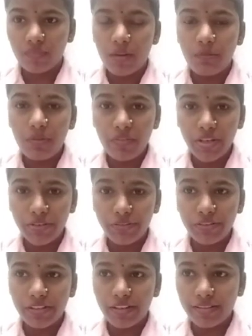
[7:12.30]
Moving to
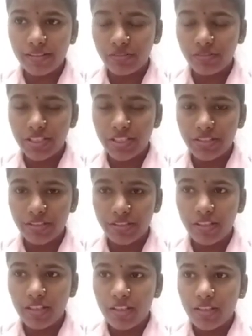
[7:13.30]
the last question,
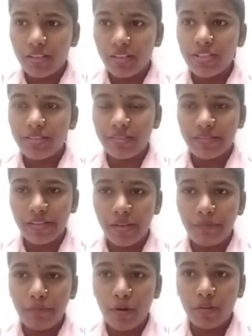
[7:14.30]
which is
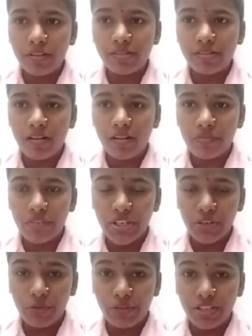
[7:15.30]
importance of
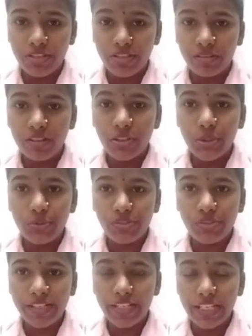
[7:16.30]
innovation to
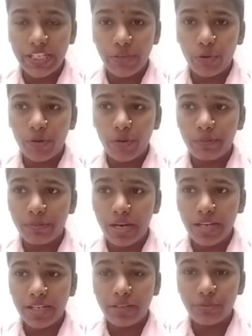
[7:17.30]
CEO
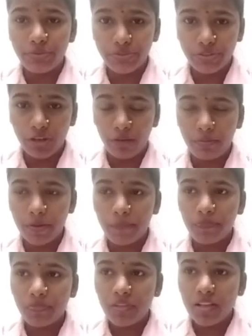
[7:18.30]
Brian Loo's job.
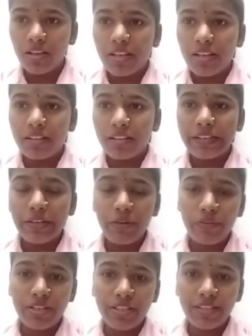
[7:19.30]

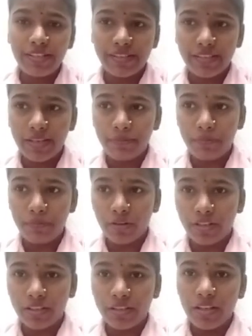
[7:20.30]
Innovation is
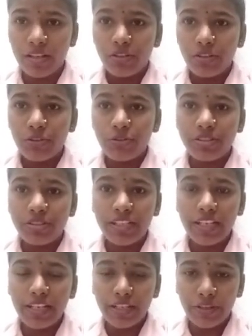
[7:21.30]
important to
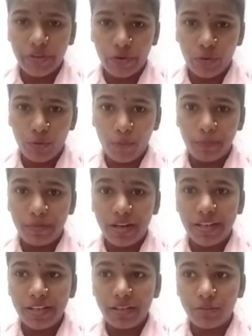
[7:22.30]
CEO
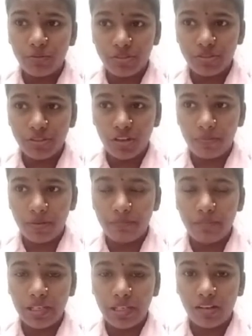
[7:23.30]
Brian Loo's job
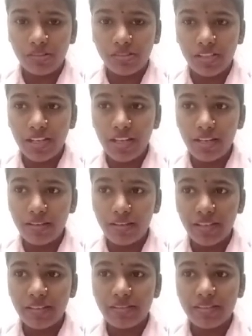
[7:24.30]
because he
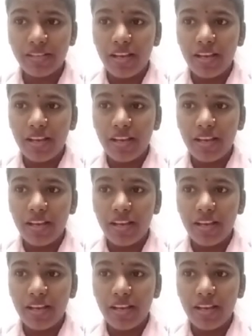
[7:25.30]
needs